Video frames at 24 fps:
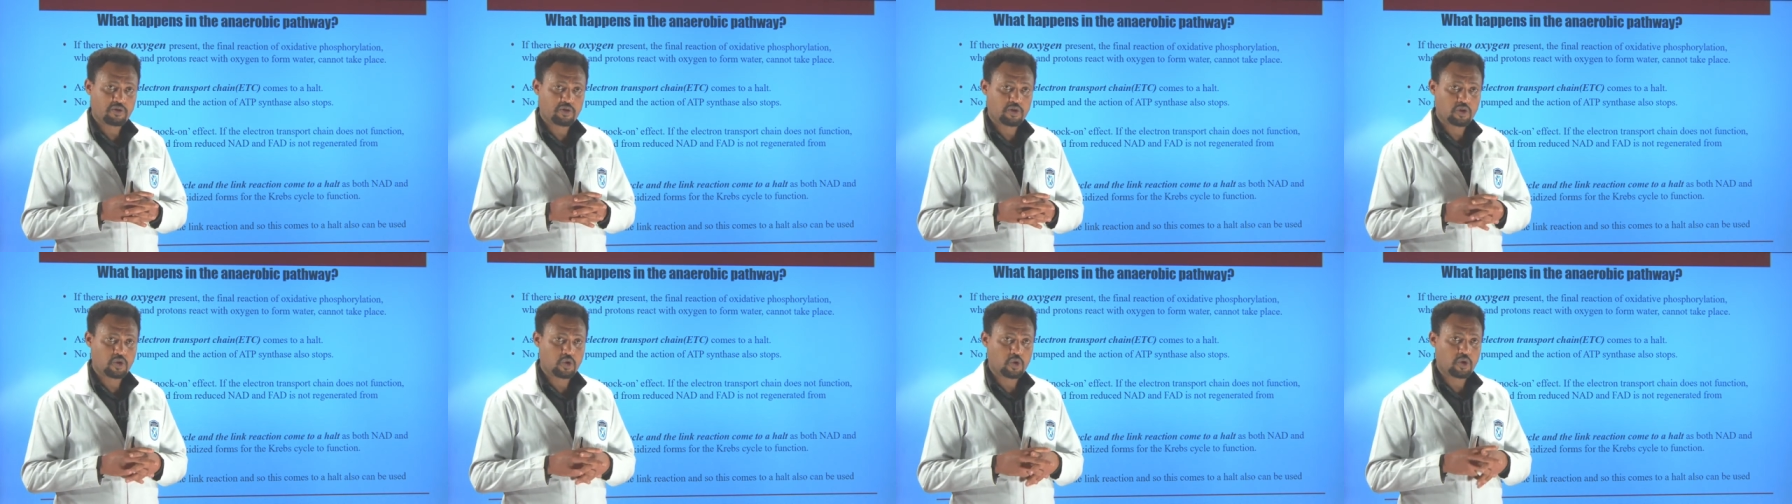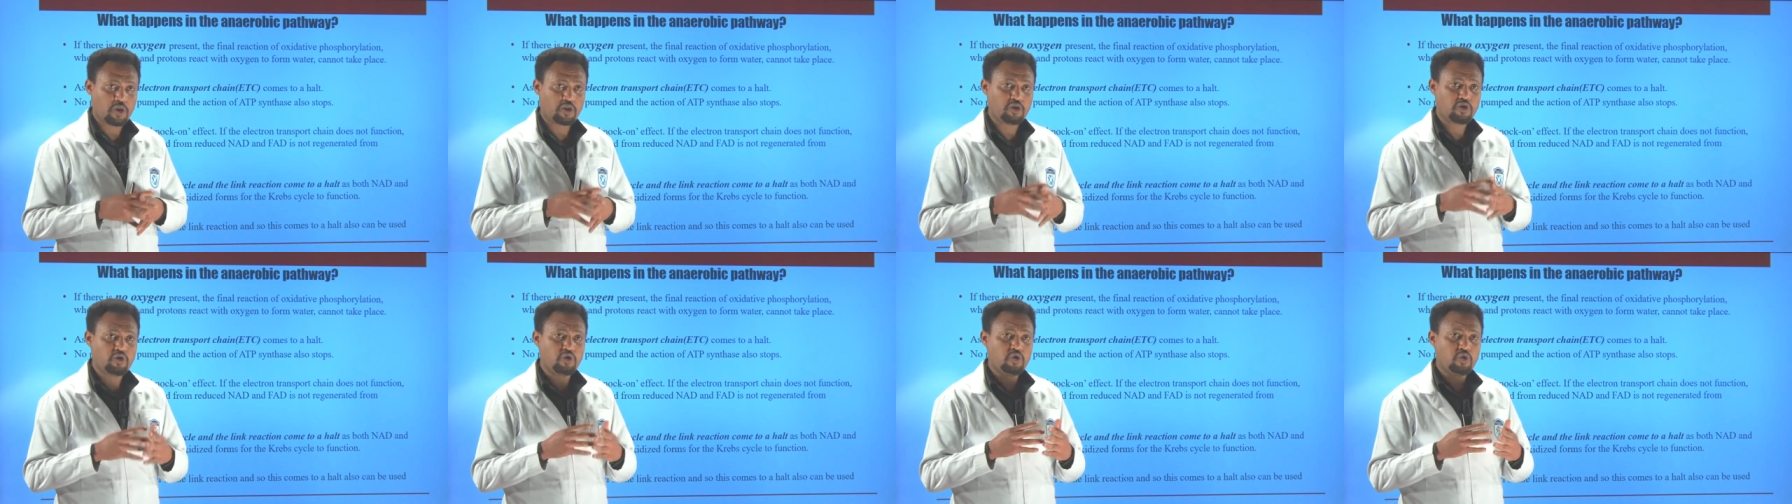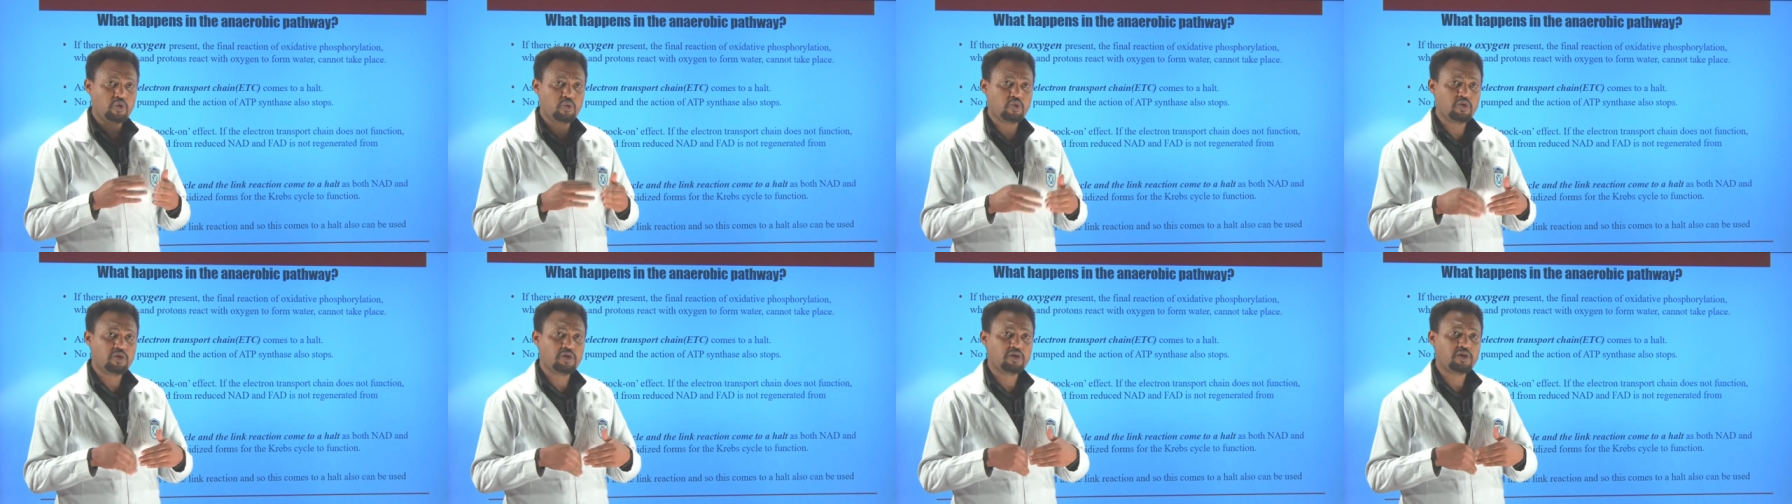So it
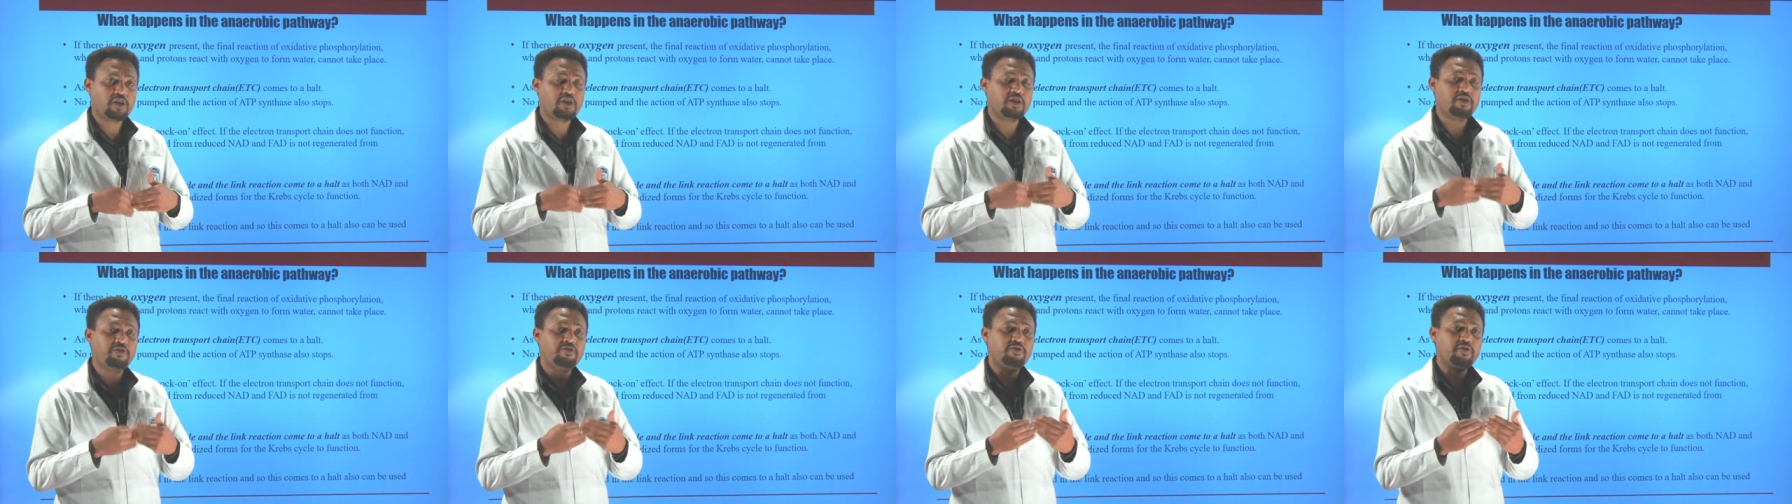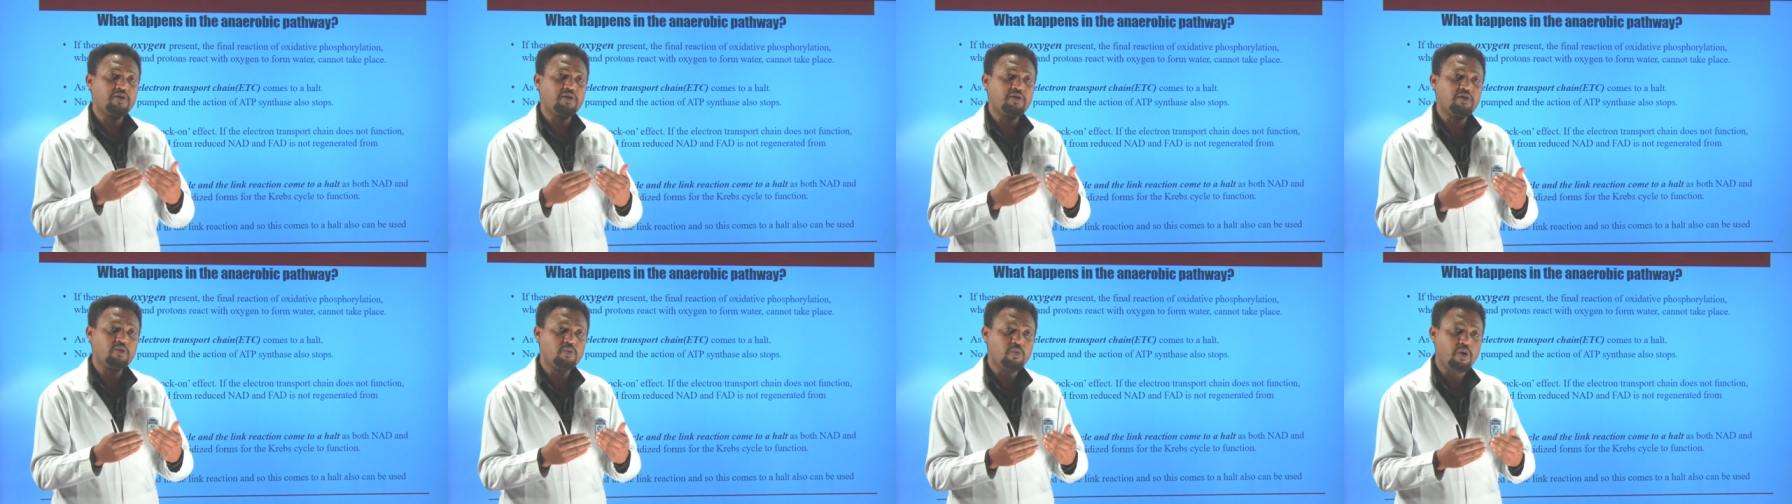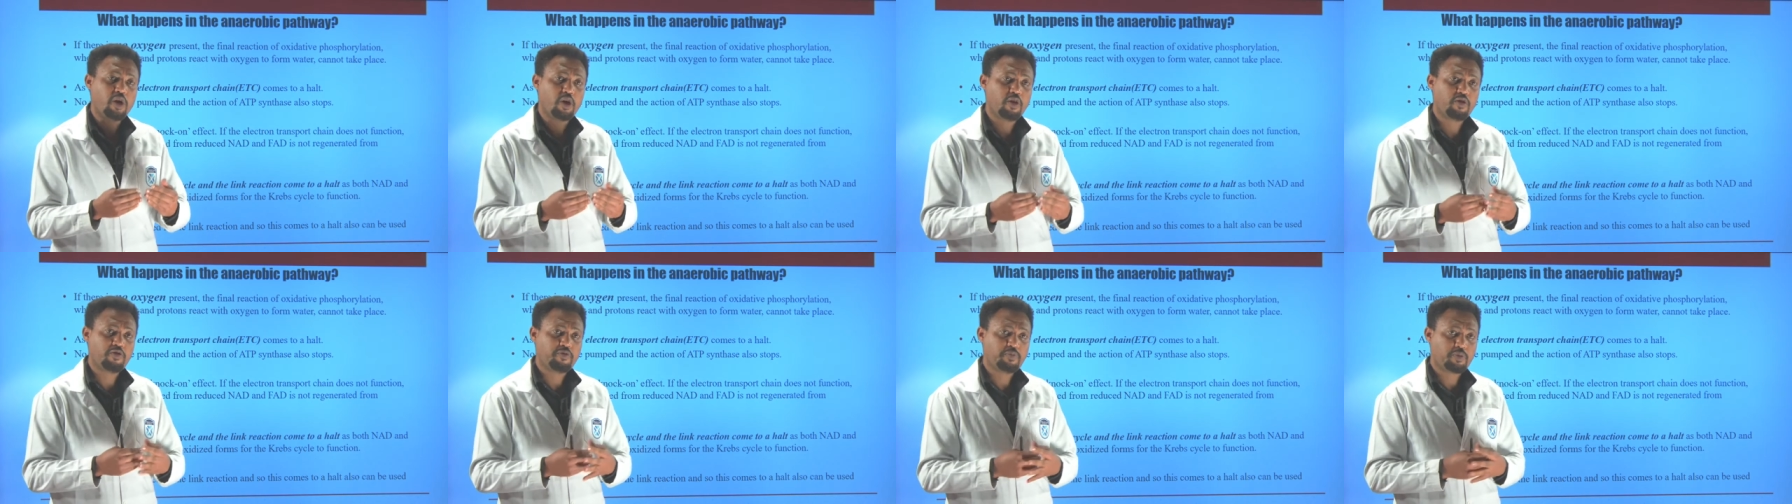uses a different
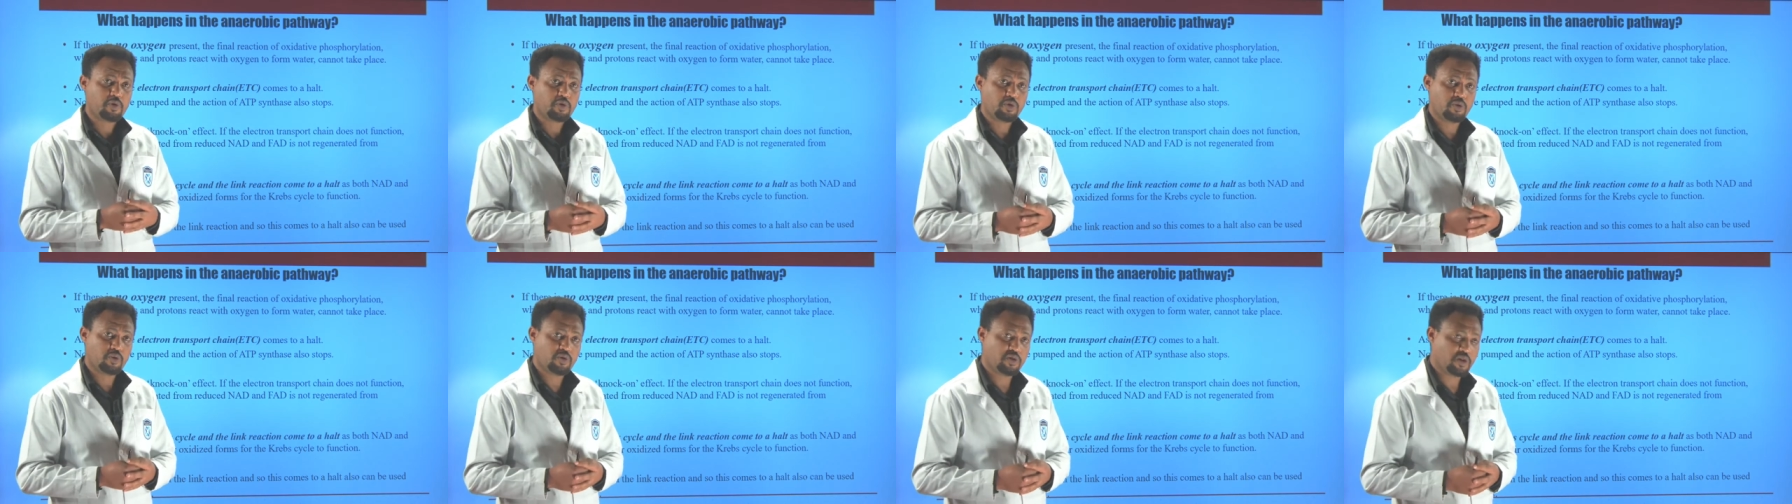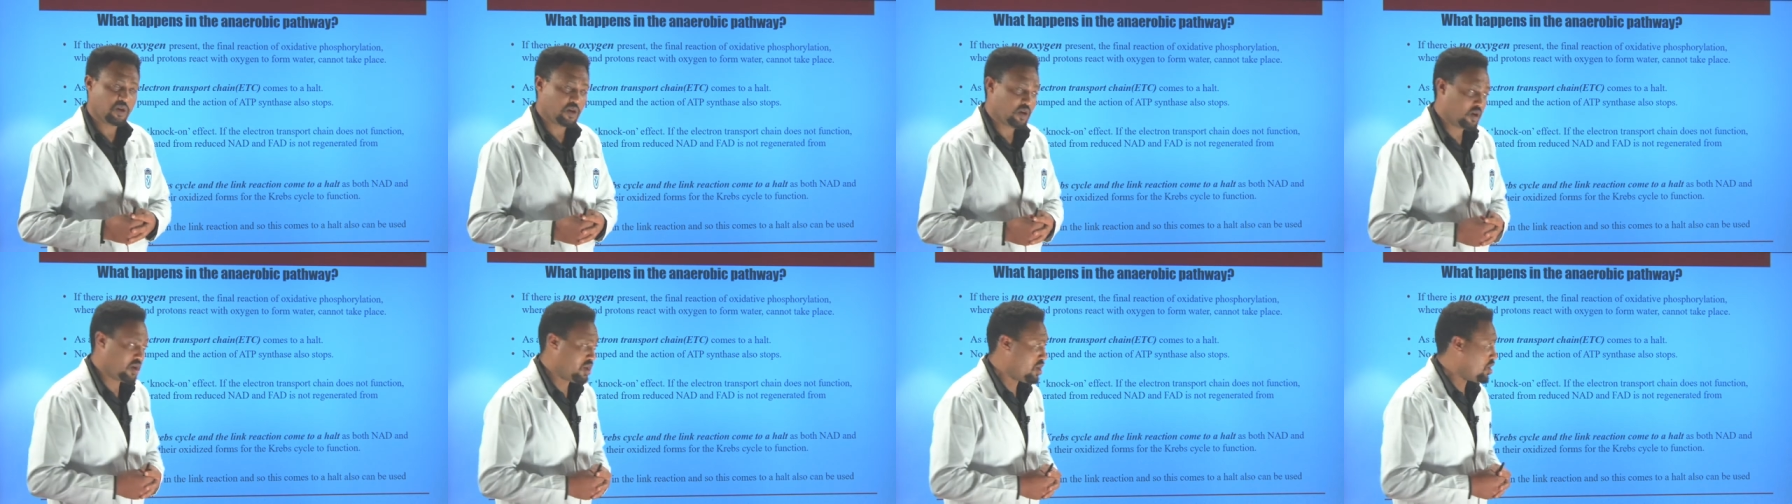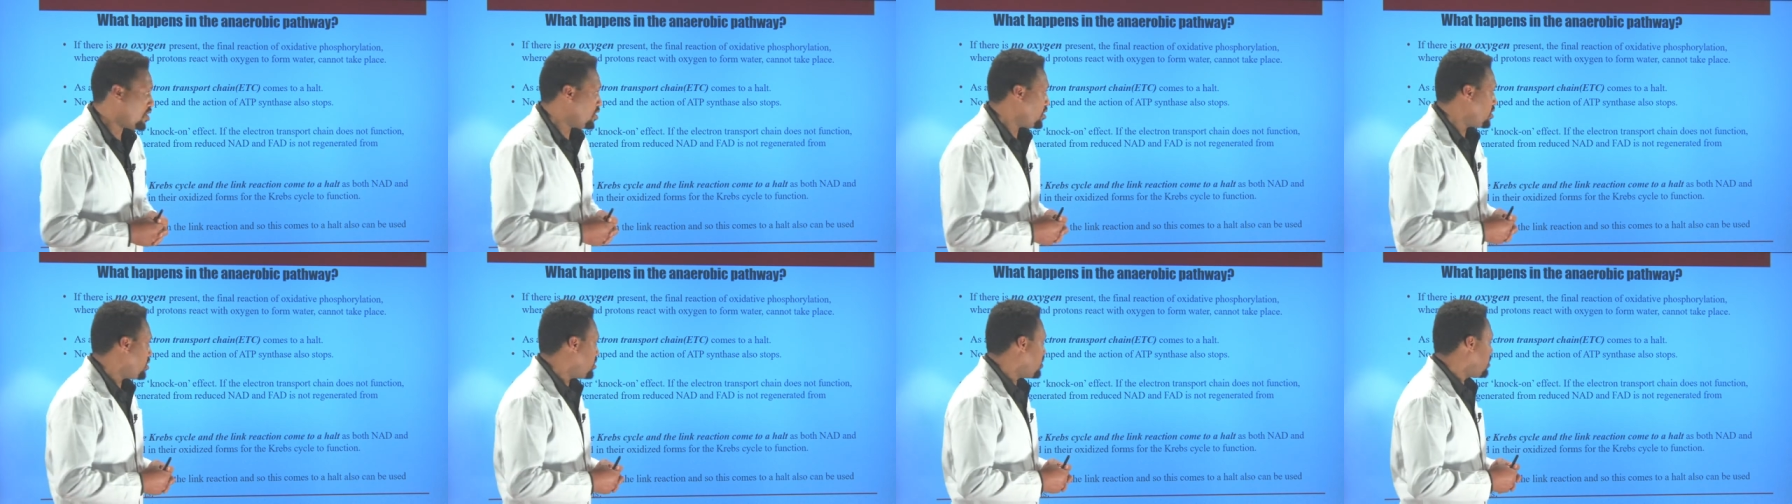way of producing
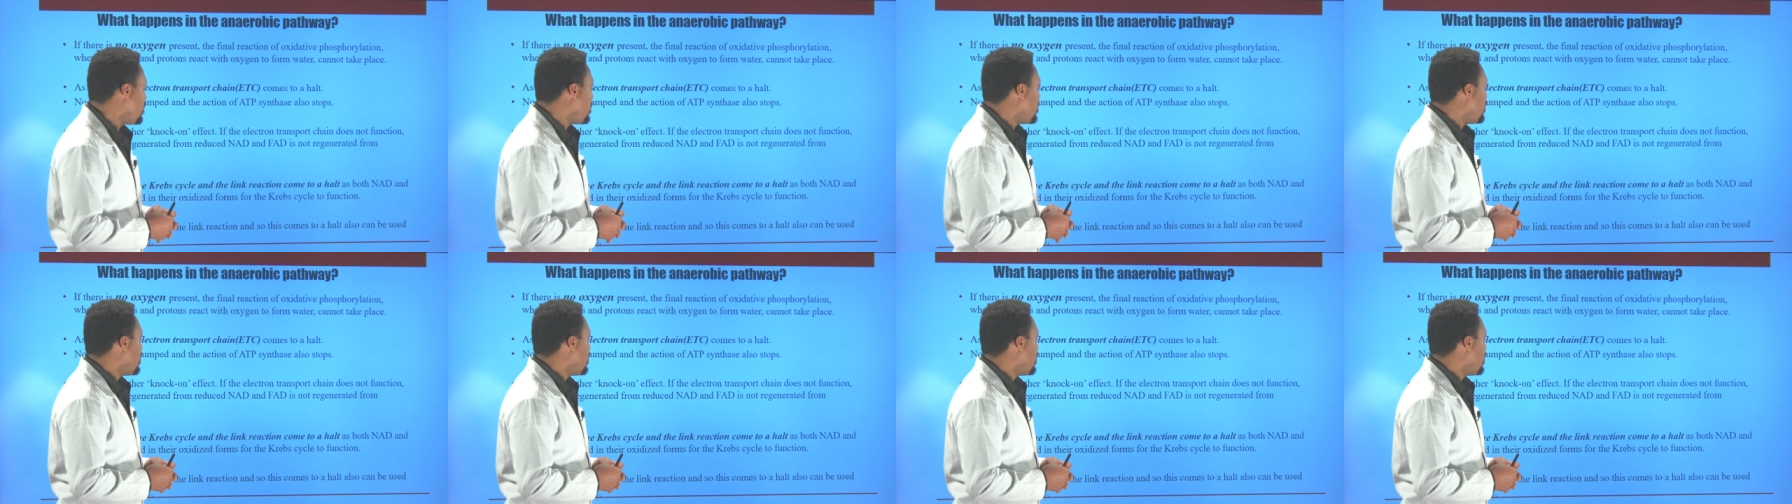energy